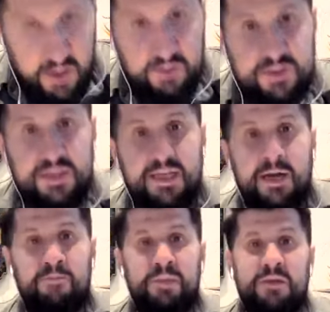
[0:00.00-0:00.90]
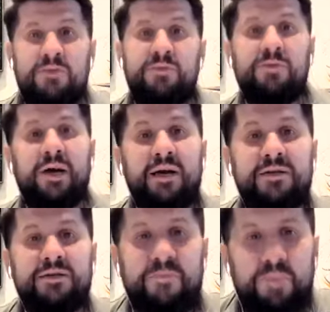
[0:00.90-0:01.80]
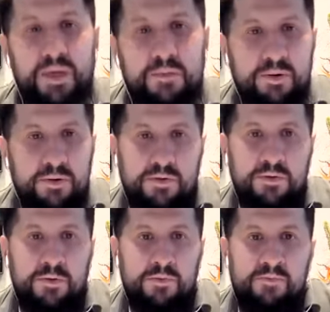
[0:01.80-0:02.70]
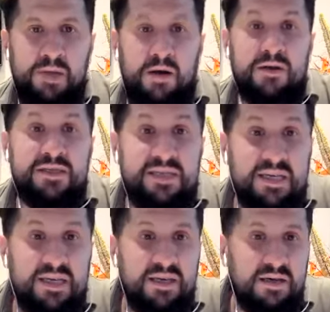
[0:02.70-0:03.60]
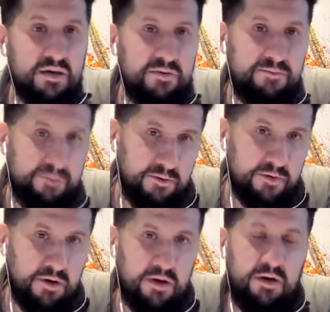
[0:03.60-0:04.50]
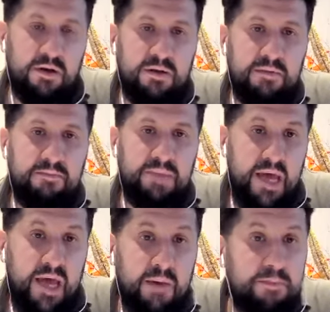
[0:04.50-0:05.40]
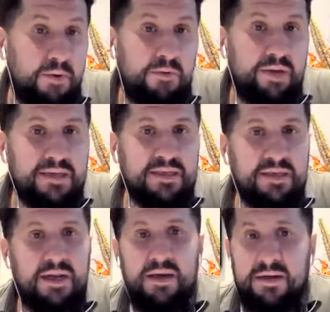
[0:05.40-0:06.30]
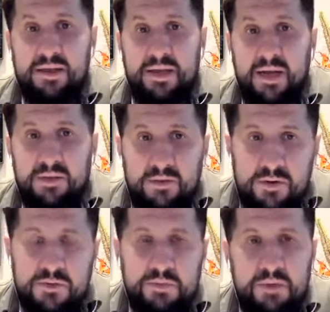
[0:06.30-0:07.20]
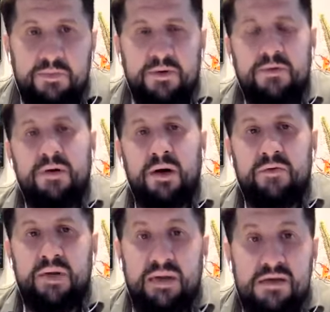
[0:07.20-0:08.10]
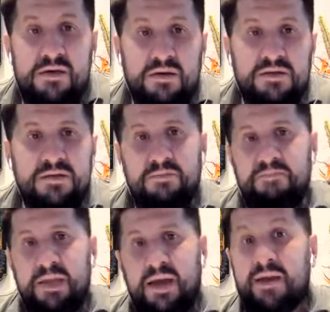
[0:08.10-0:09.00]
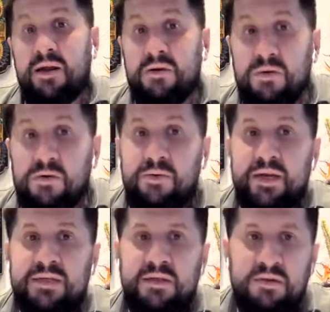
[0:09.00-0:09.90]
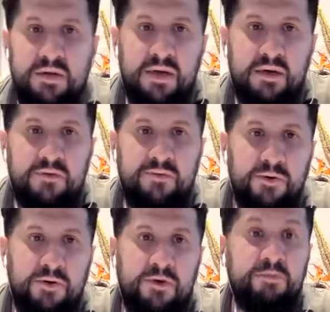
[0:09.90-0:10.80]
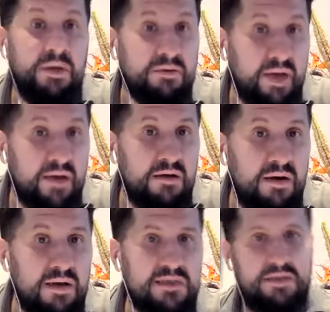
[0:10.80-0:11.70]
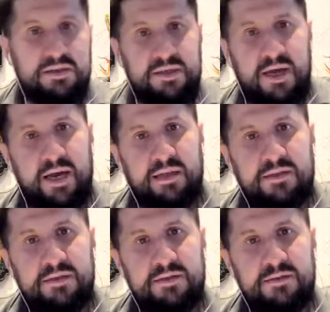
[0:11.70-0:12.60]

You see, there are two kinds of people who are seeking for God. And Paul makes it clear that there are those people who are religious and are always looking for miraculous signs.